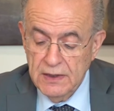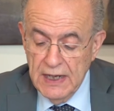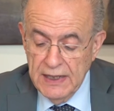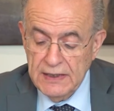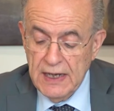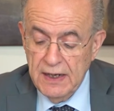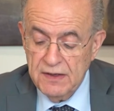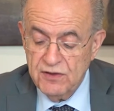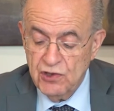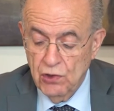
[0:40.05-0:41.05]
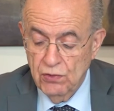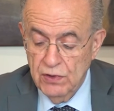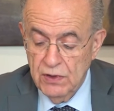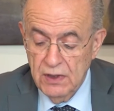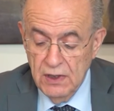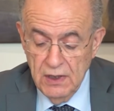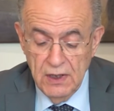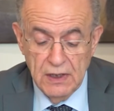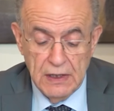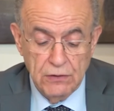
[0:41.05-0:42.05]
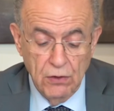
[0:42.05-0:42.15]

Data has shown that